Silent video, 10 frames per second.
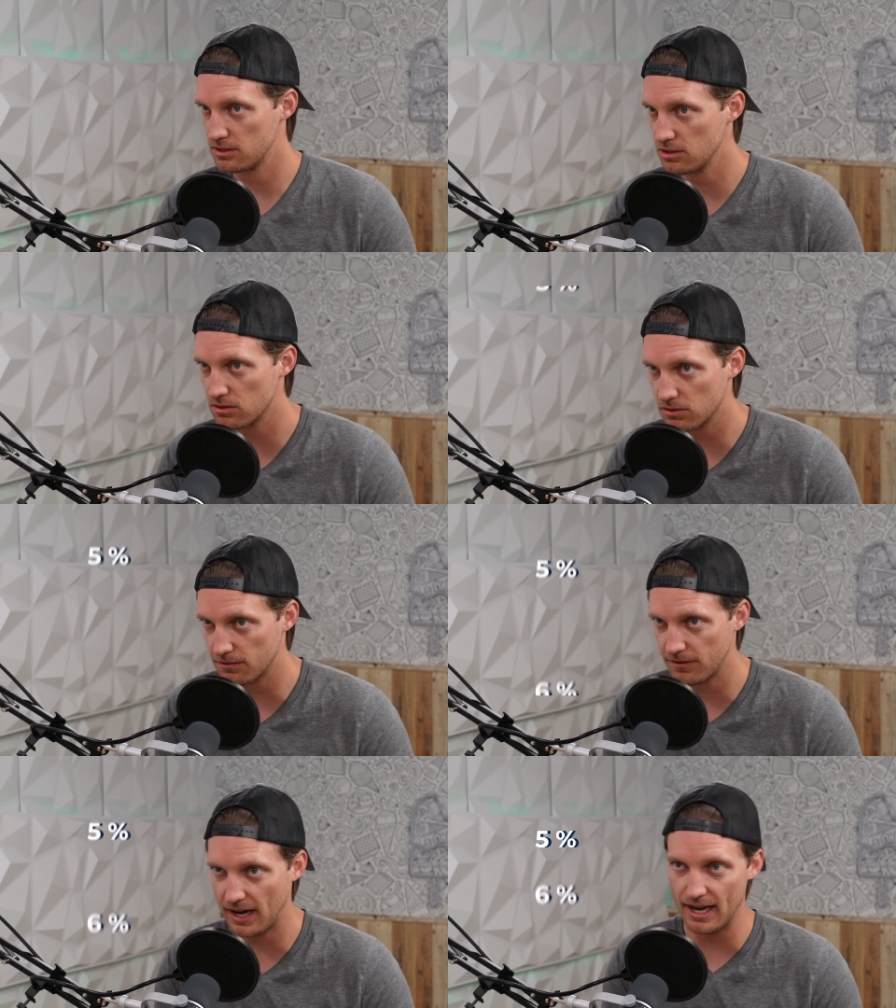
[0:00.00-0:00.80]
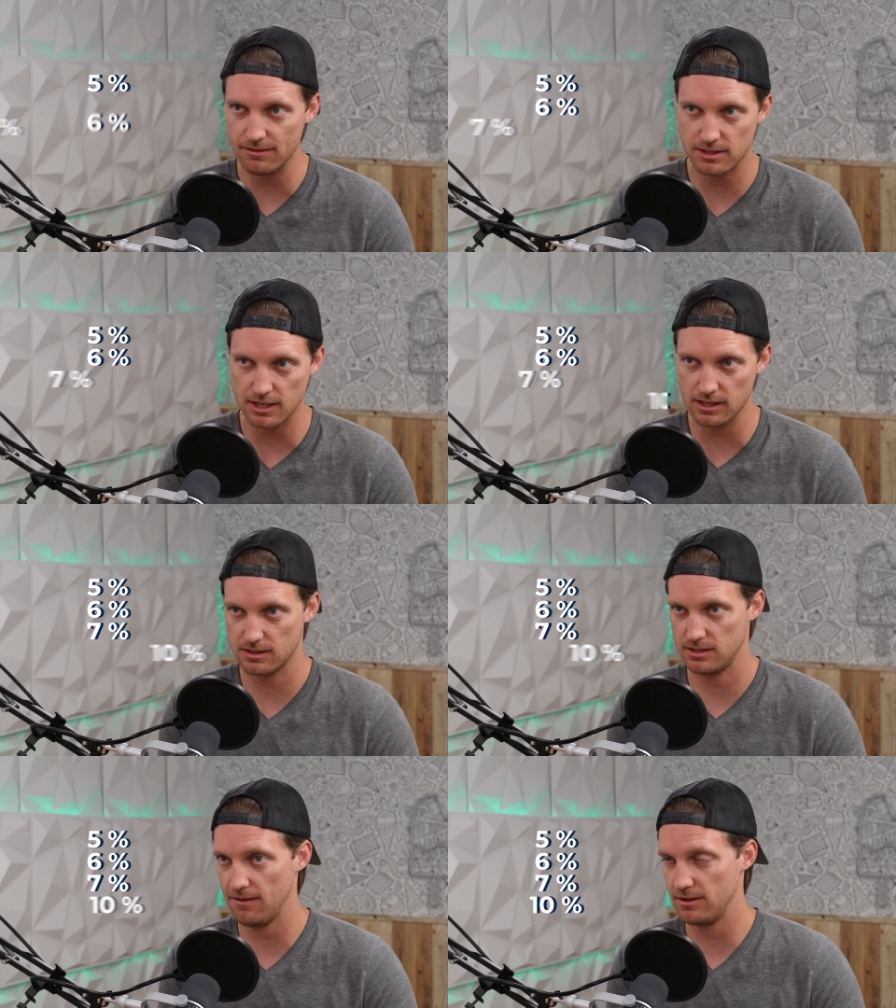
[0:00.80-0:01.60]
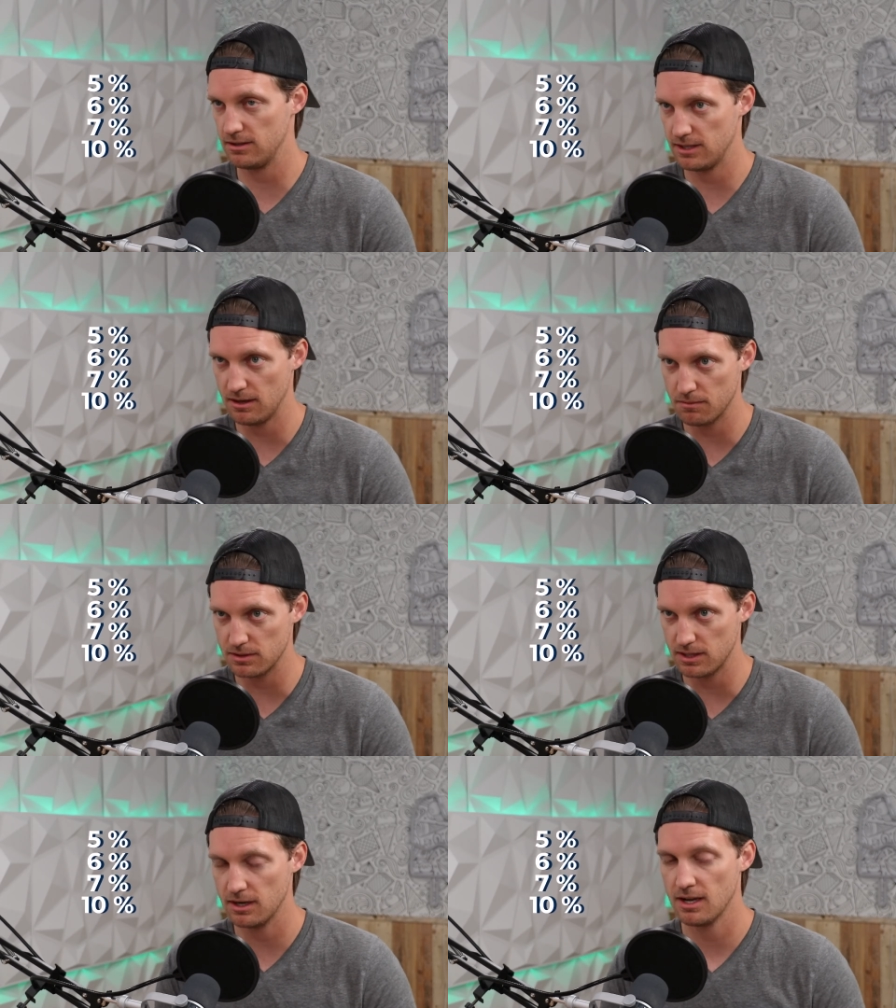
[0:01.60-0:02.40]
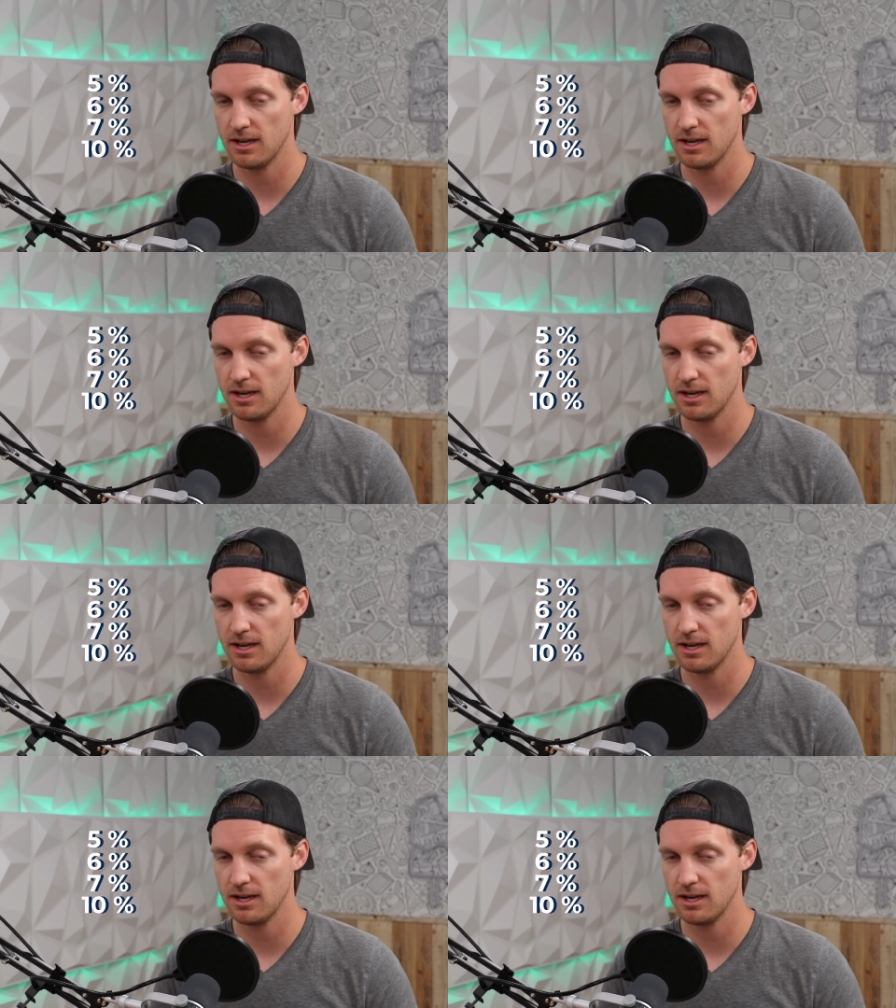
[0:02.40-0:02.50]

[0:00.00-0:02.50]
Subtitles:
It's usually 5, 6, 7, 10%.